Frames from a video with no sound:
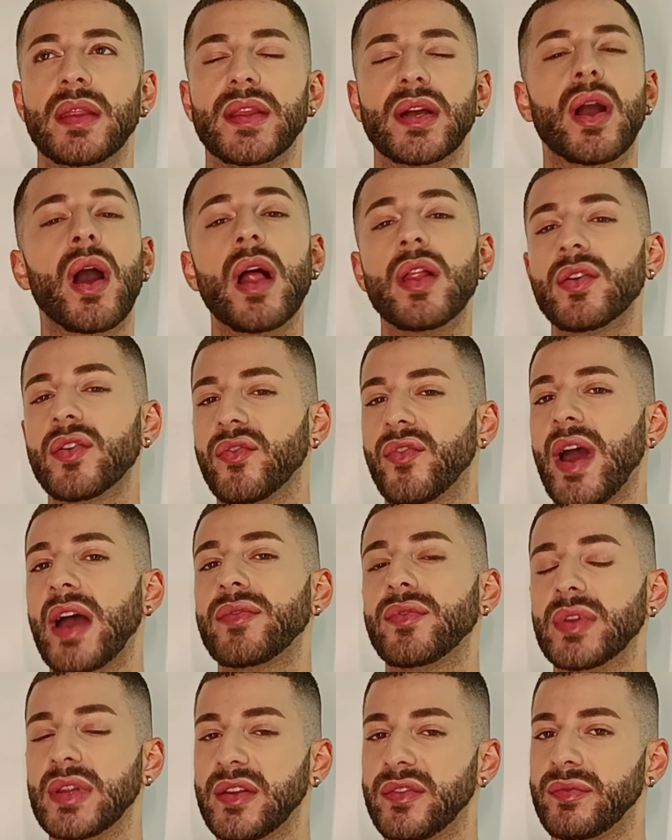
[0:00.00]
the color
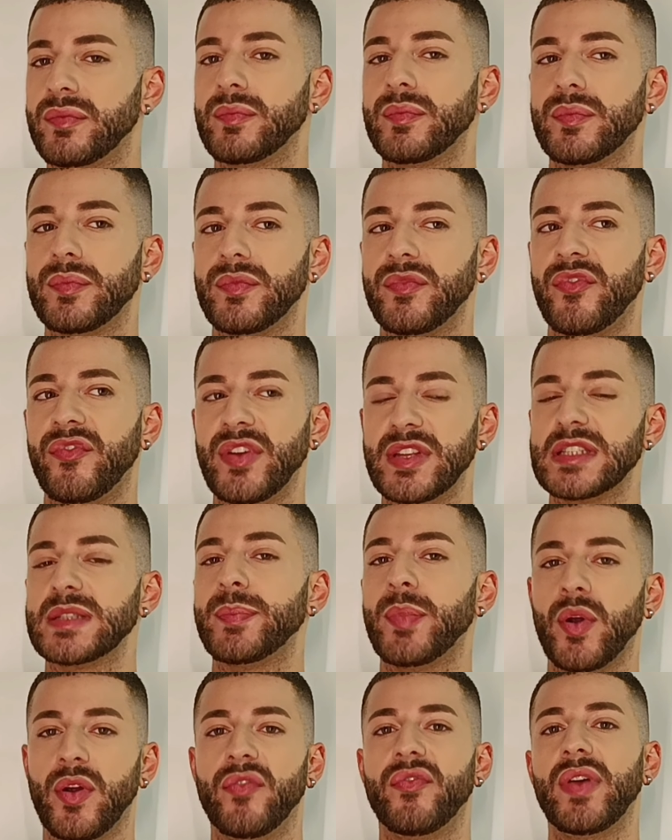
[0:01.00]
red really fits
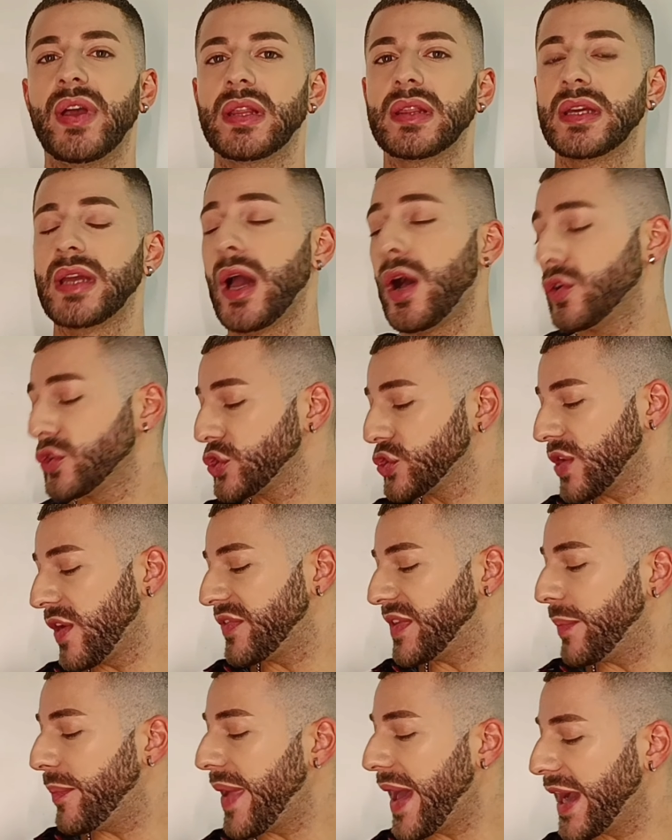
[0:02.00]
perfectly. I also
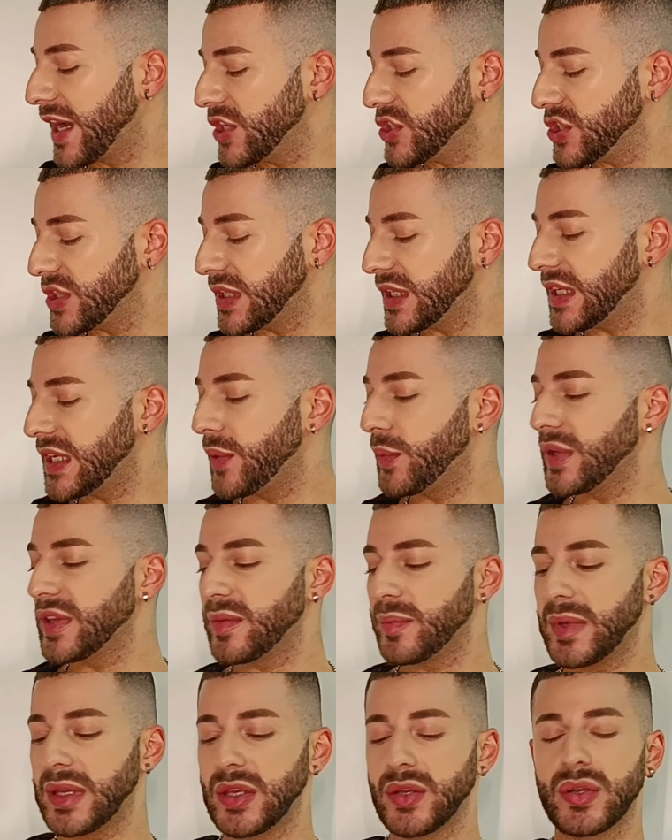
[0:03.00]
have the packaging here
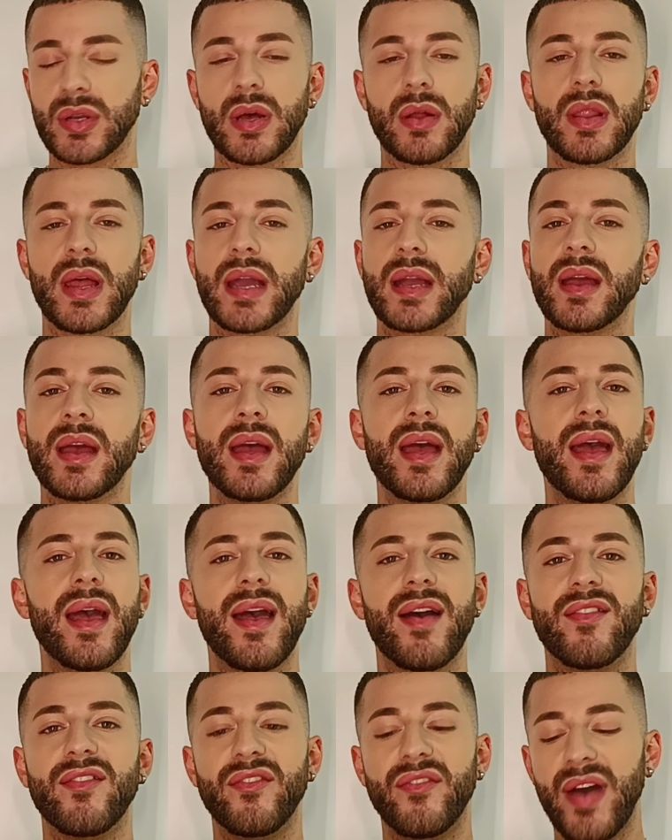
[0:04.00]
with me, you know, like
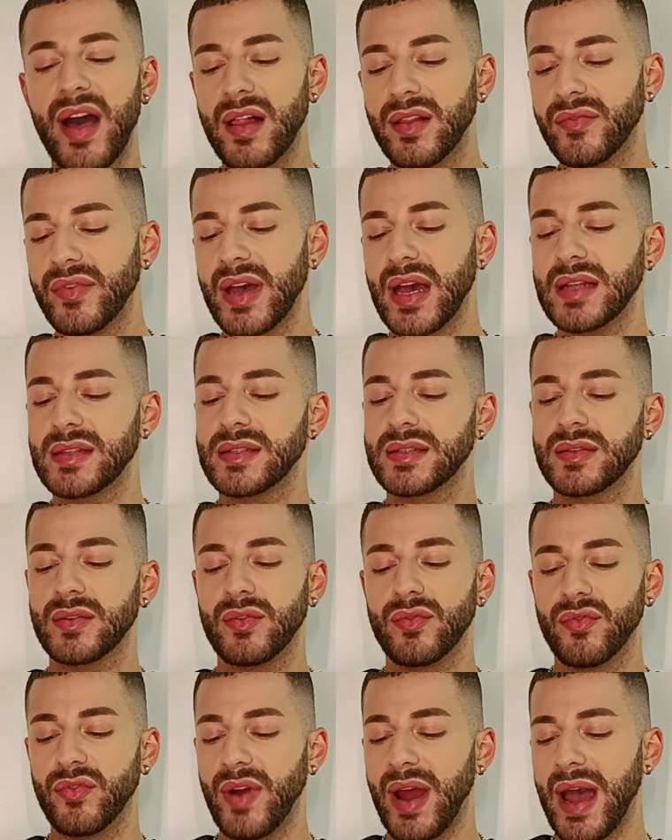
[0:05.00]
velvet,
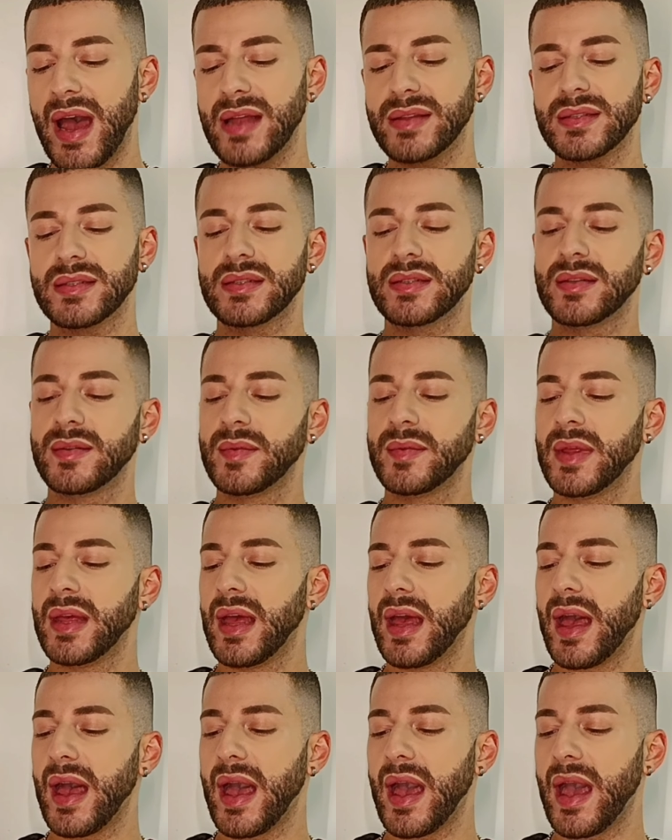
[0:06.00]
red,
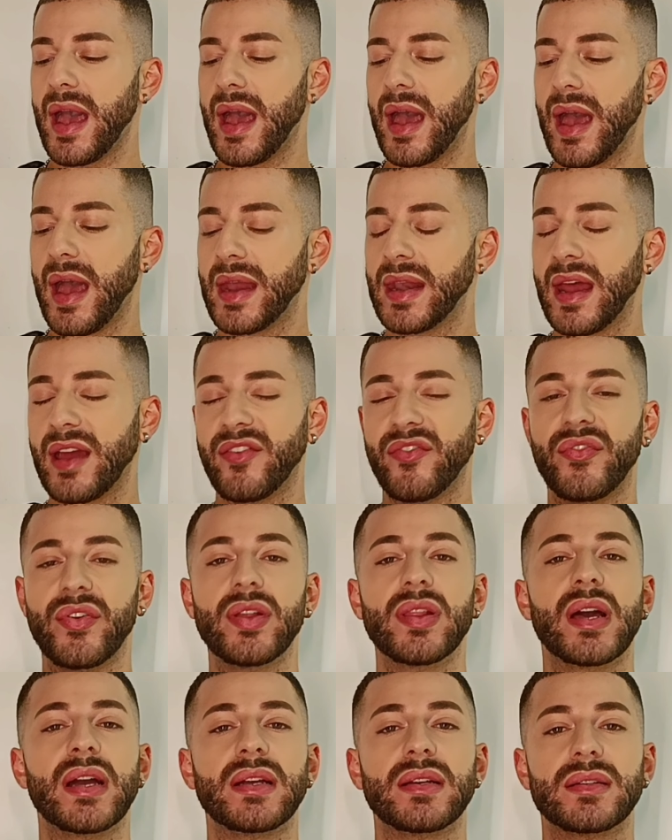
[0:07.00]
and I
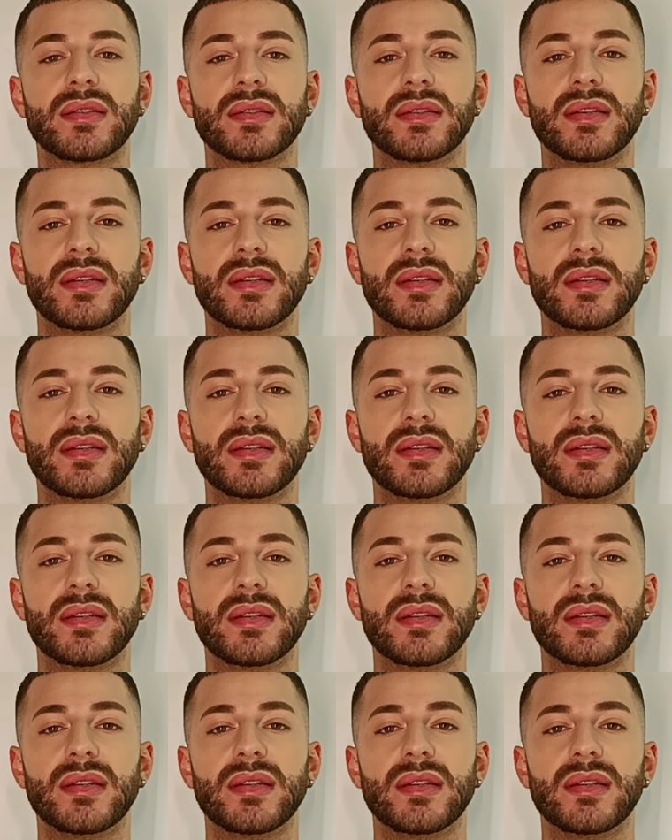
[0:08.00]
feel like